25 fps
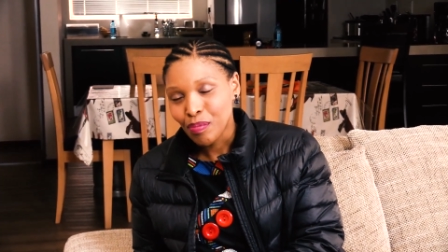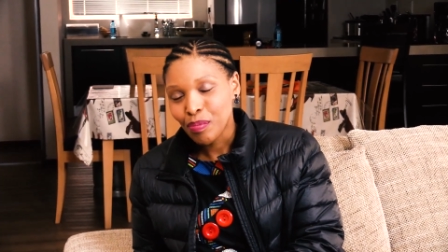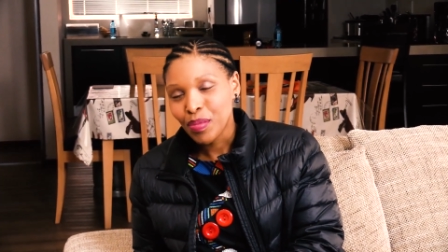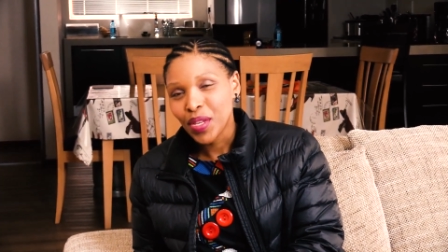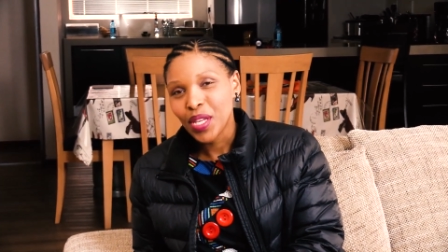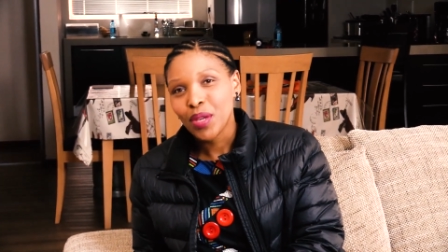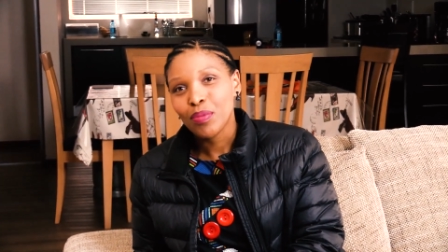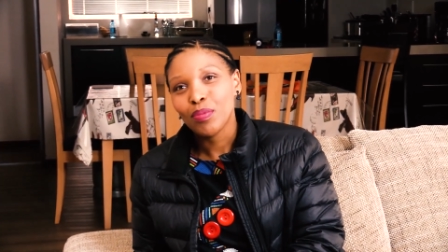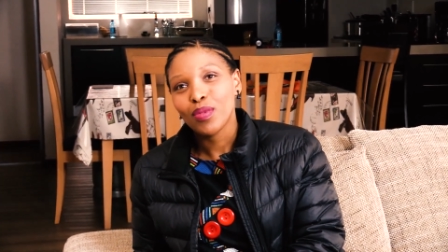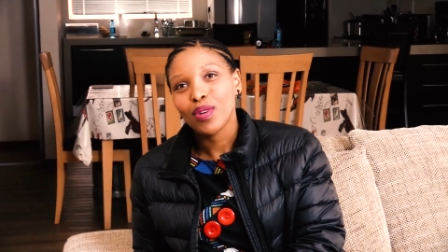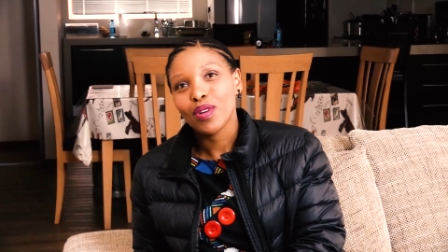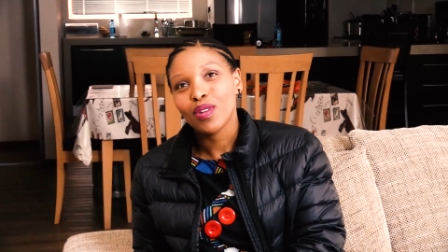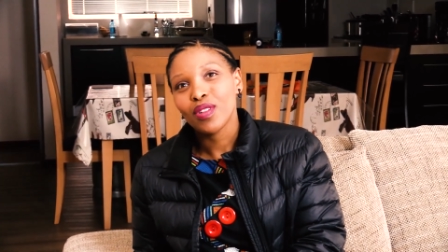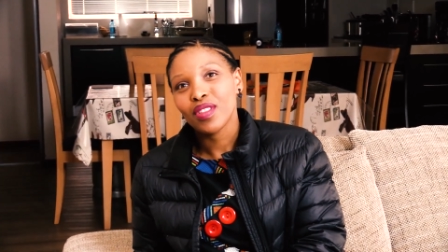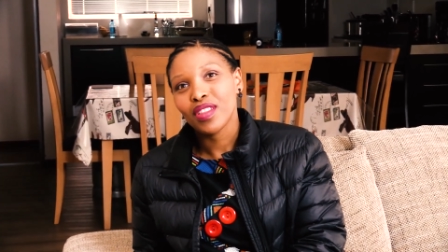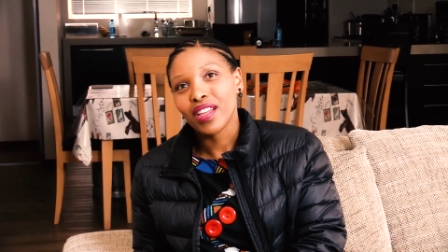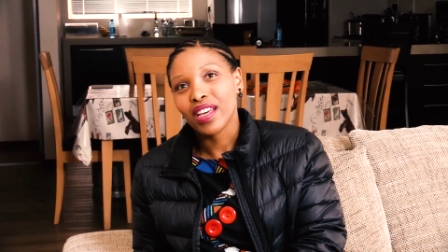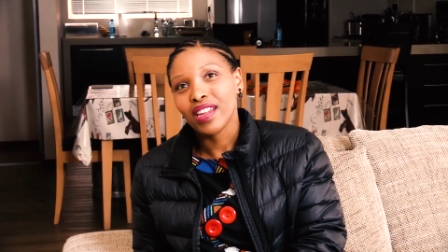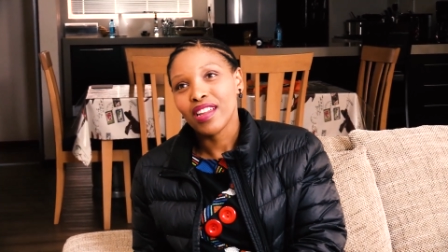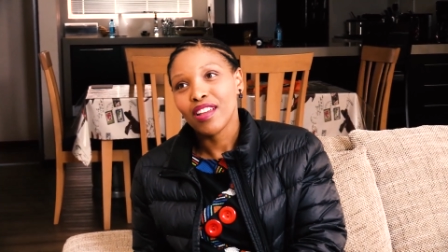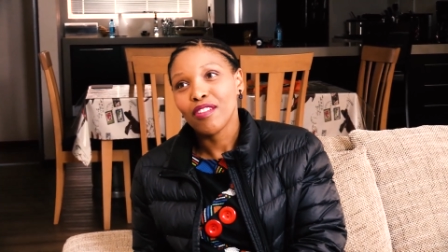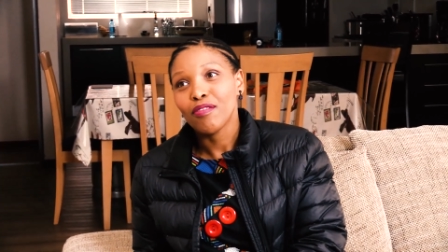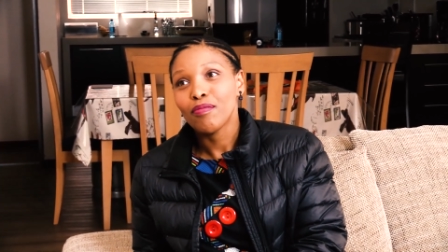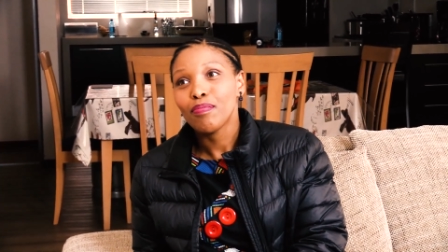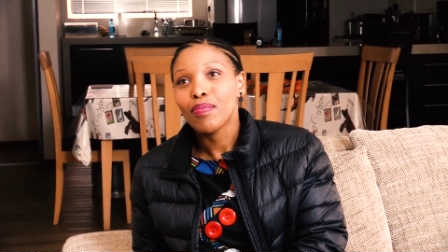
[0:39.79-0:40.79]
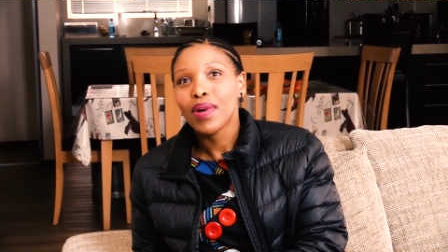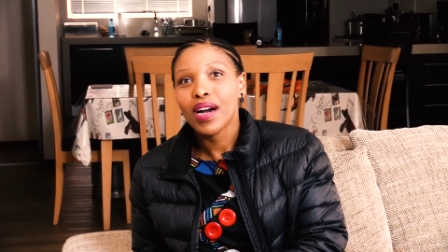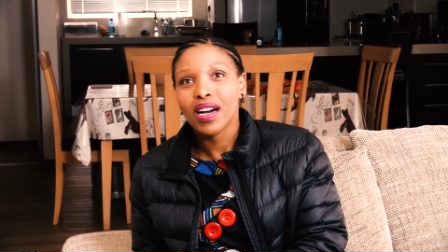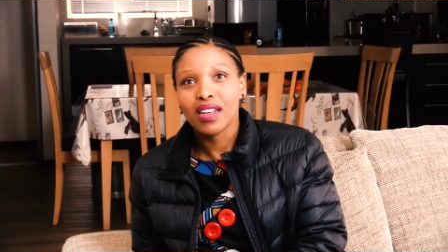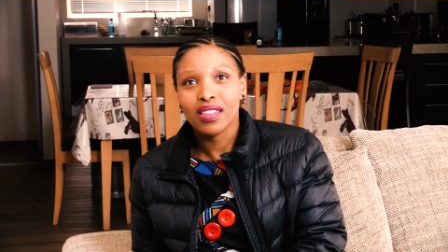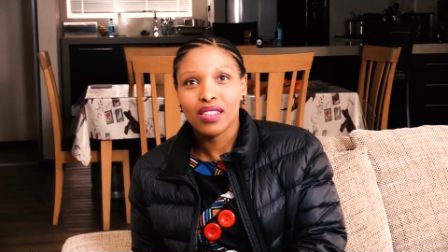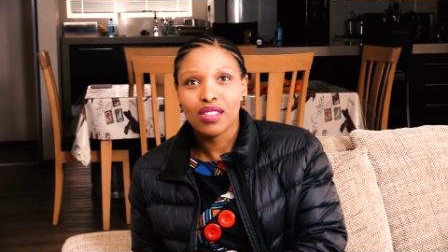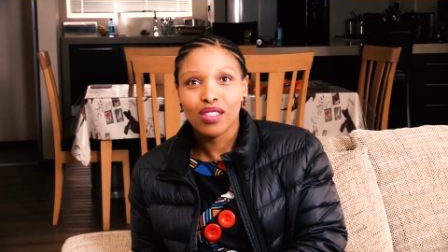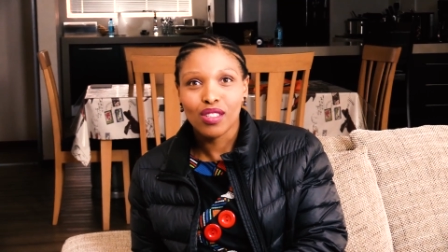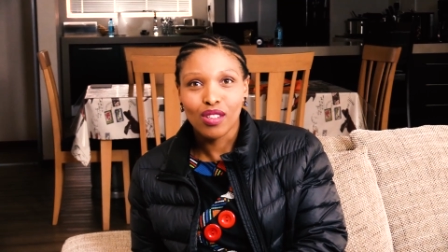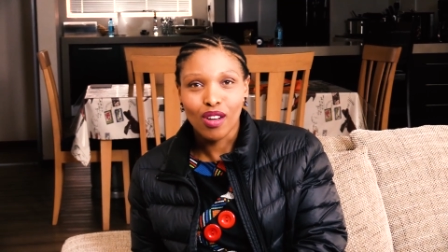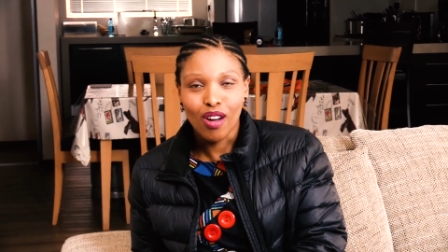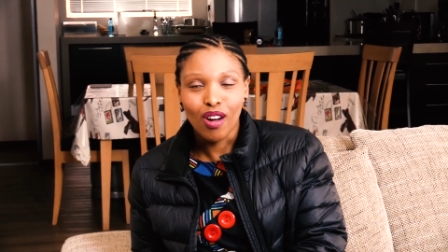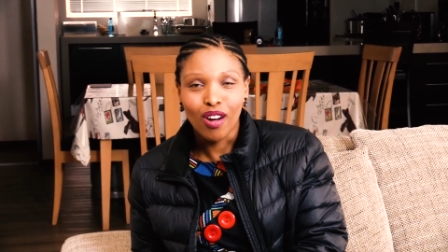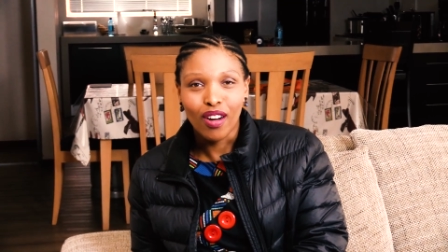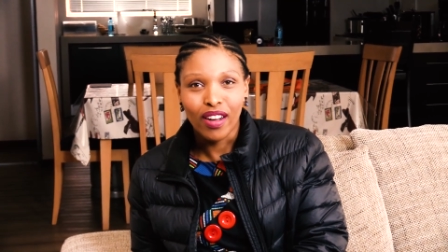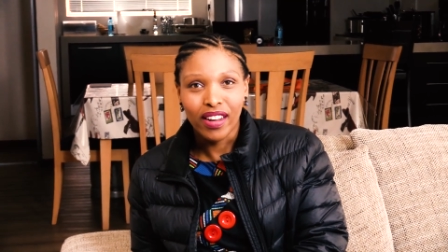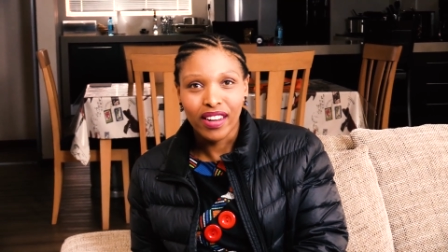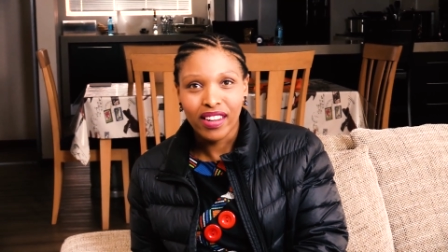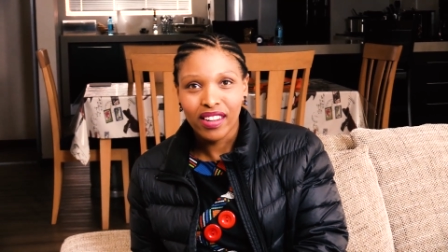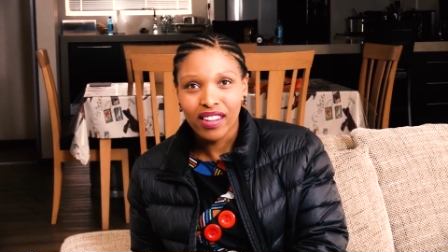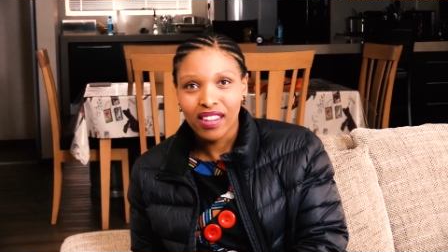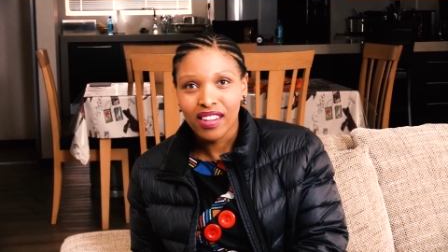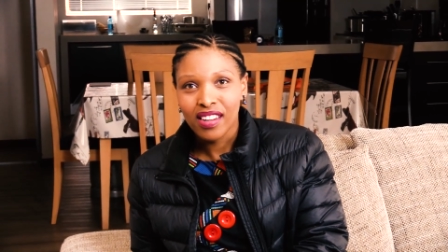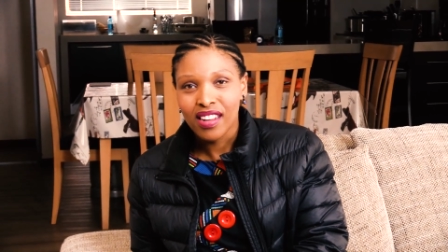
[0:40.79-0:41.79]
people that have passed
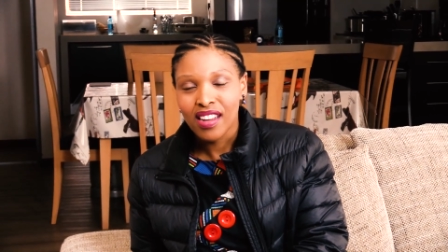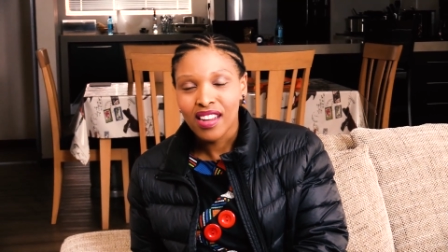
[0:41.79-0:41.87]
on.